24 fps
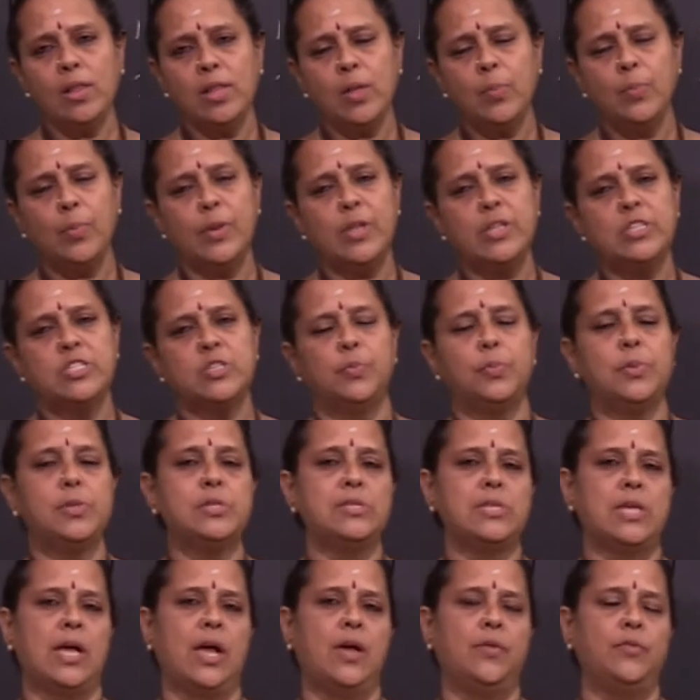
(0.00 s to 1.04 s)
the
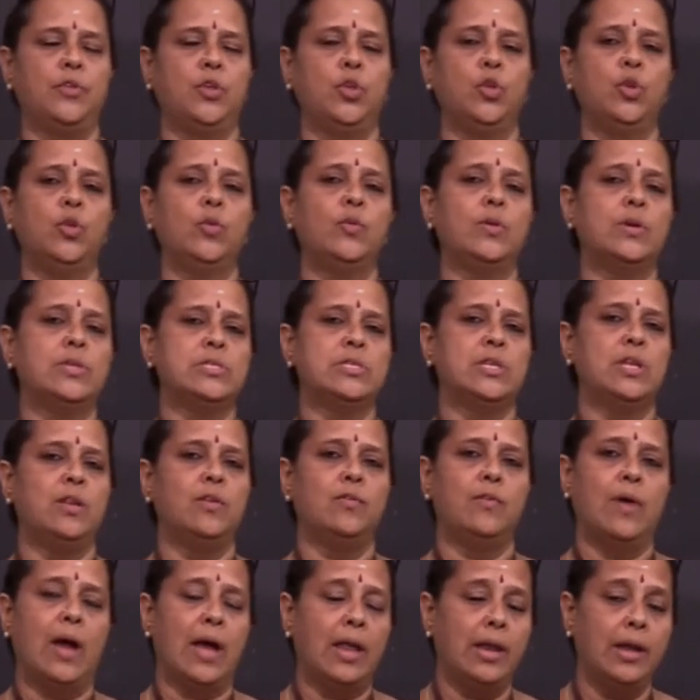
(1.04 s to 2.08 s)
principles have universal
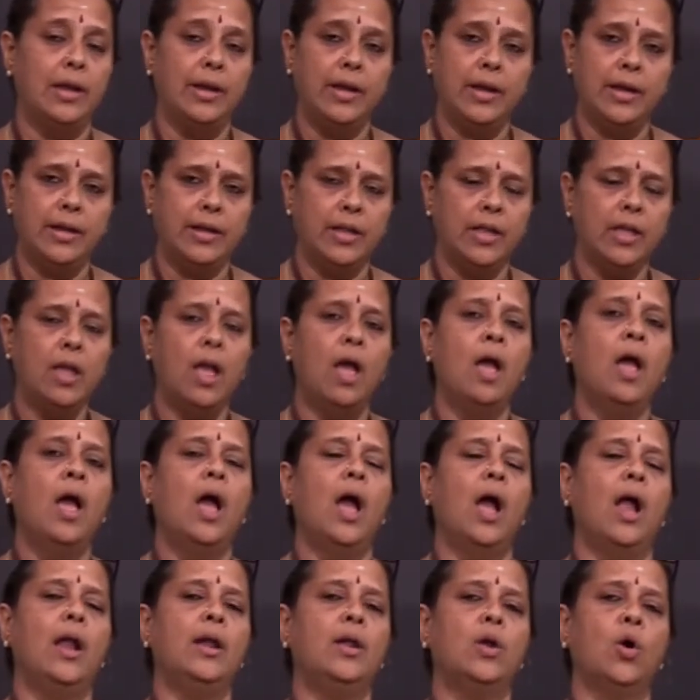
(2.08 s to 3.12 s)
validity
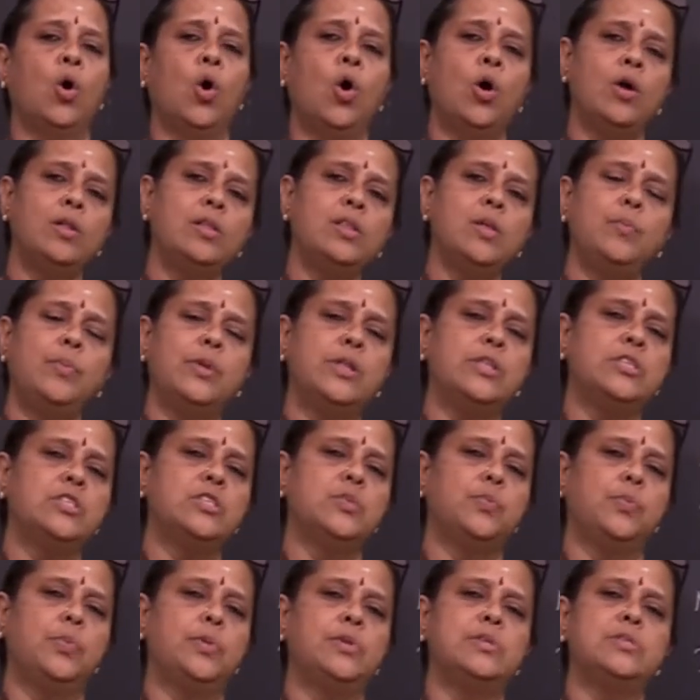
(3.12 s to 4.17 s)
and all the
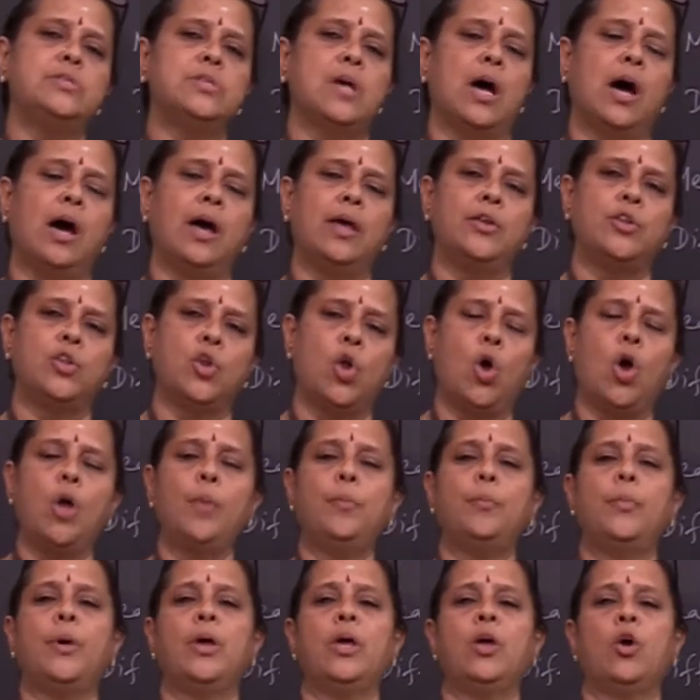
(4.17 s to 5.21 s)
principles are
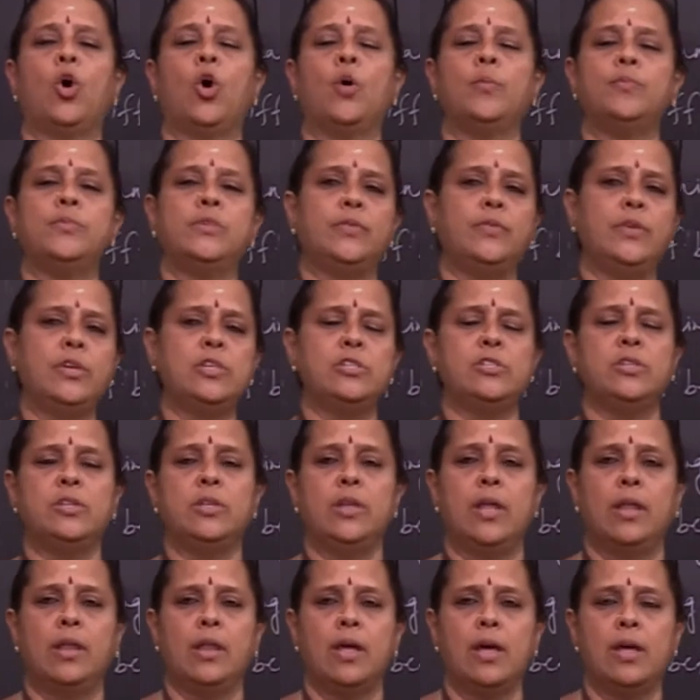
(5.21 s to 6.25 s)
drawn by observation,
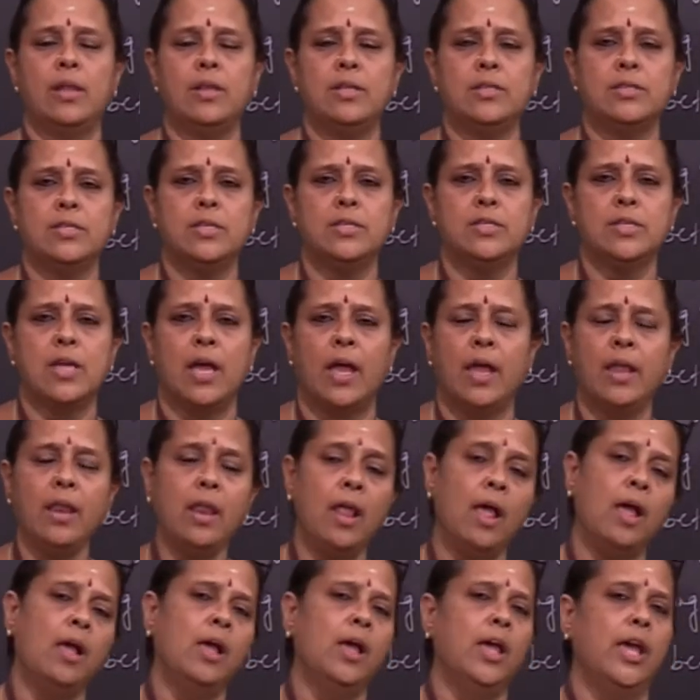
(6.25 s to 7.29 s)
analysis
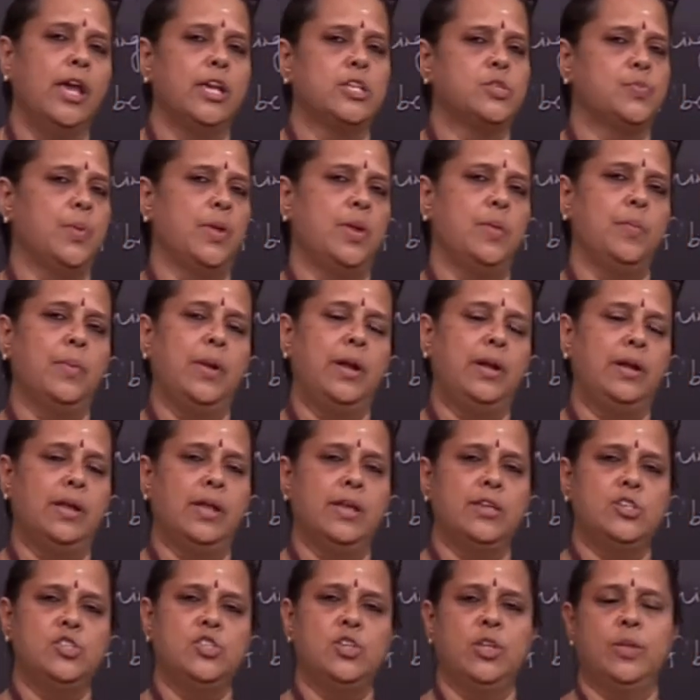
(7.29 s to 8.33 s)
and
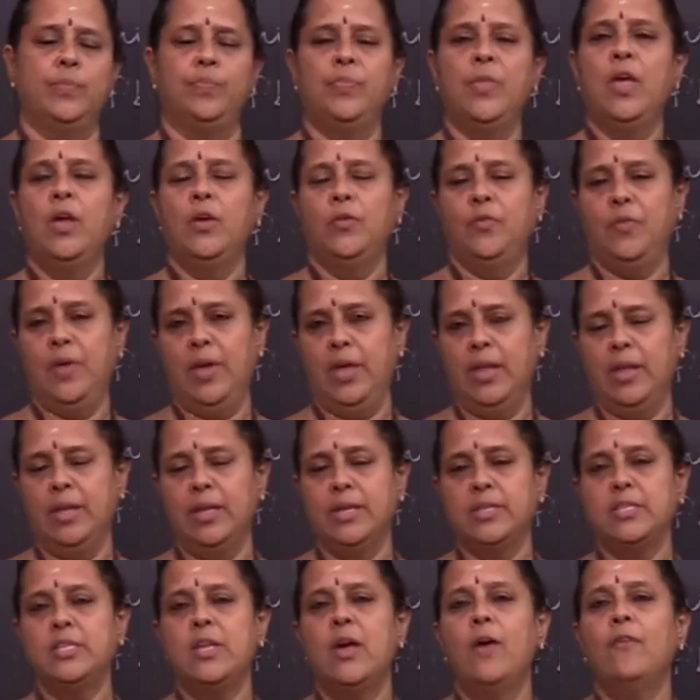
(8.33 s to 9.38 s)
experimentation.
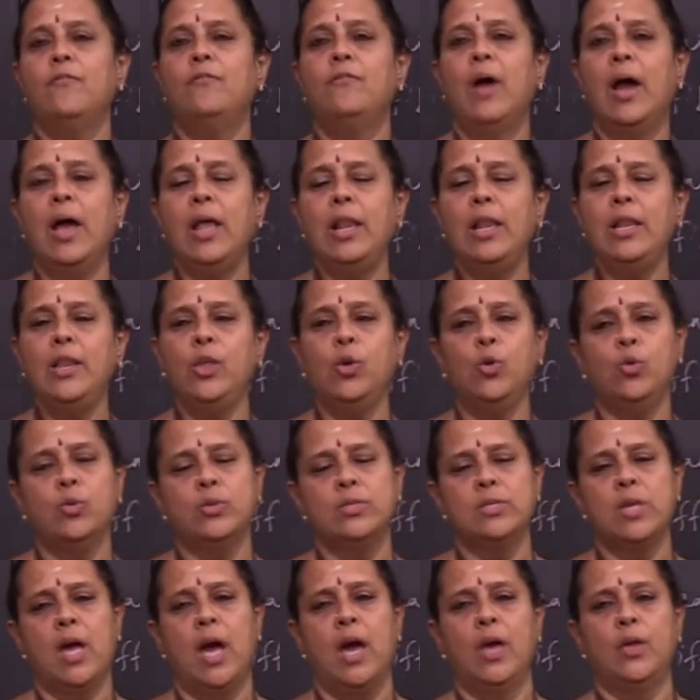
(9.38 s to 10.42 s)
Whereas
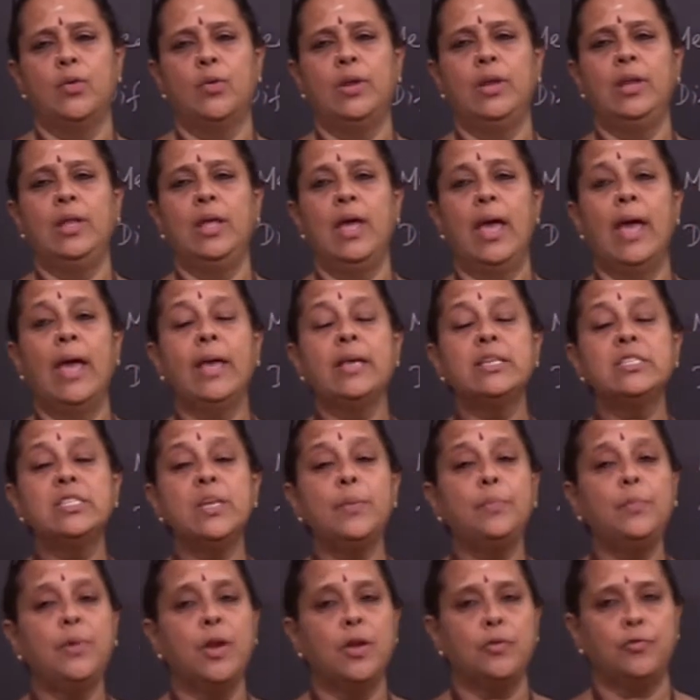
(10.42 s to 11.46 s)
values are only
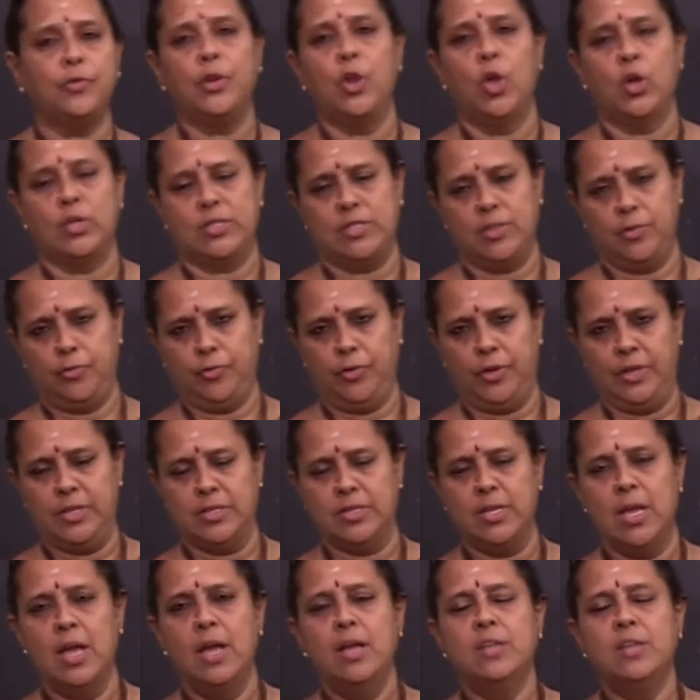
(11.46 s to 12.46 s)
accepted philosophies.